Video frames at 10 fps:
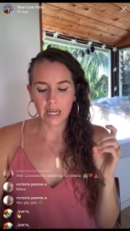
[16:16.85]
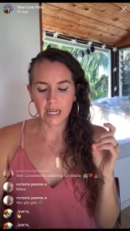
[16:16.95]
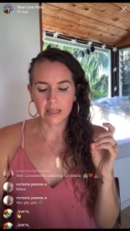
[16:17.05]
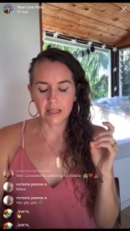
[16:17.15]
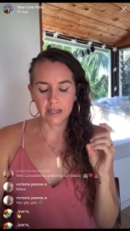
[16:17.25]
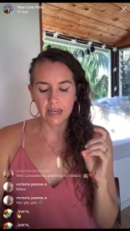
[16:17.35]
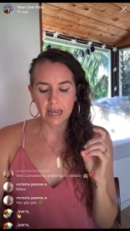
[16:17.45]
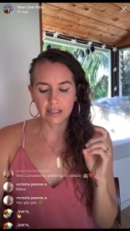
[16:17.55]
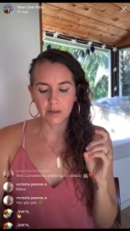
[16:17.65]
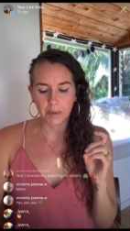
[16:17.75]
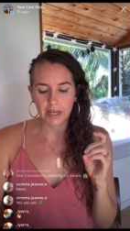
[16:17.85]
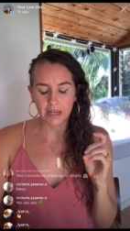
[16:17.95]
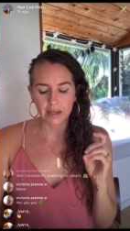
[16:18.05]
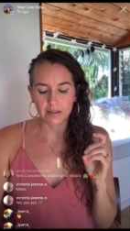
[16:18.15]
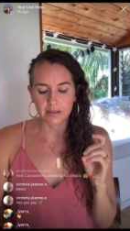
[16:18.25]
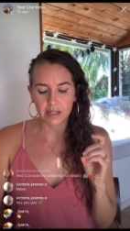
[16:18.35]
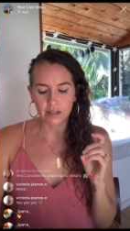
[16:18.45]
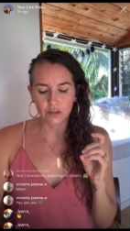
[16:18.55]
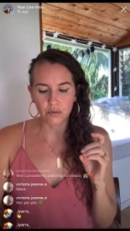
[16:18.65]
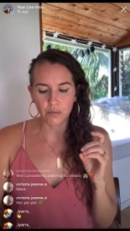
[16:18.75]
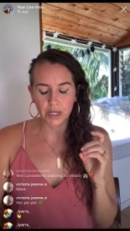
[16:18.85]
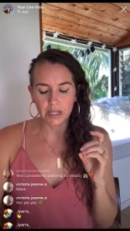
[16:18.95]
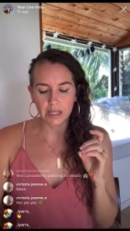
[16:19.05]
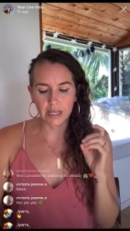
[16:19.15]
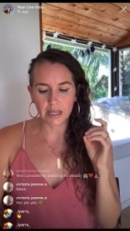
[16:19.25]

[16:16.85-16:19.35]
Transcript: the next piece is really